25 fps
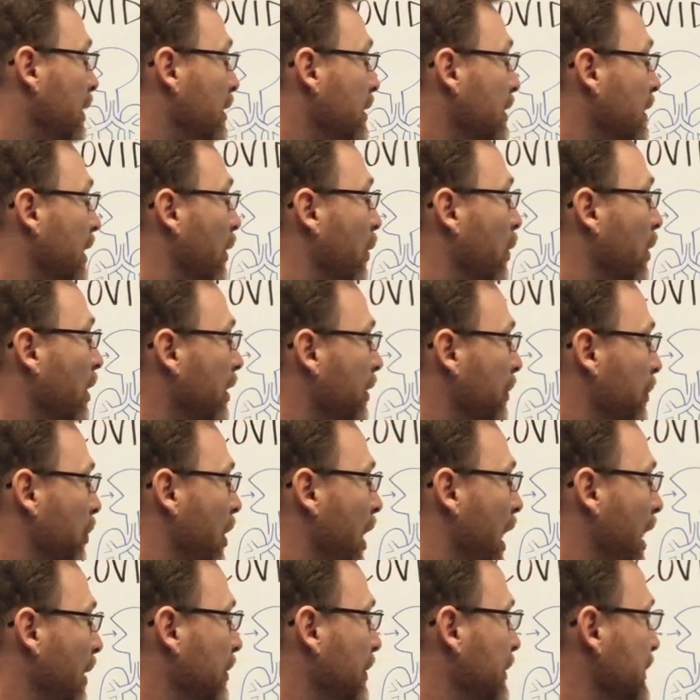Now, one of the
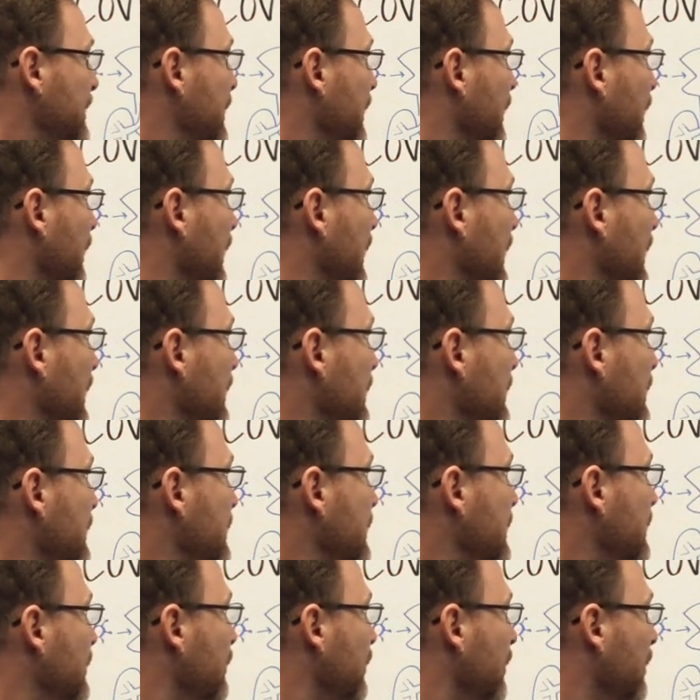problems here
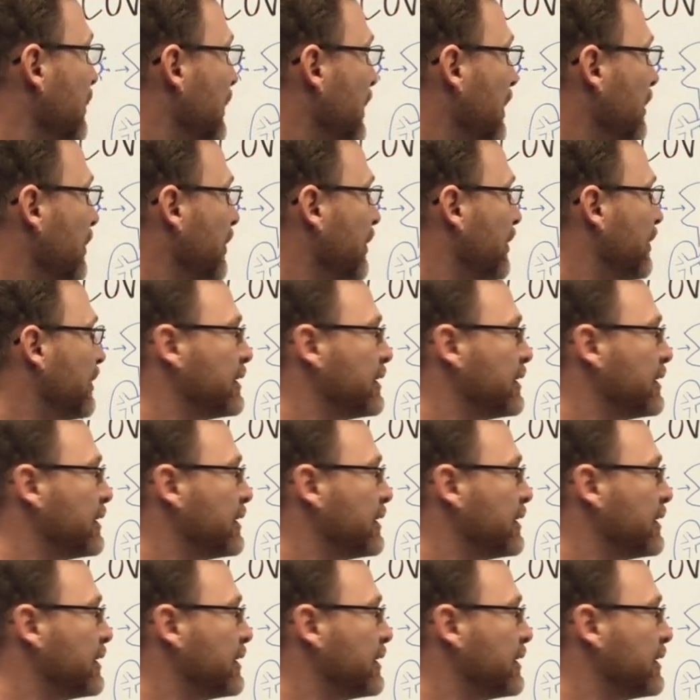is, remember,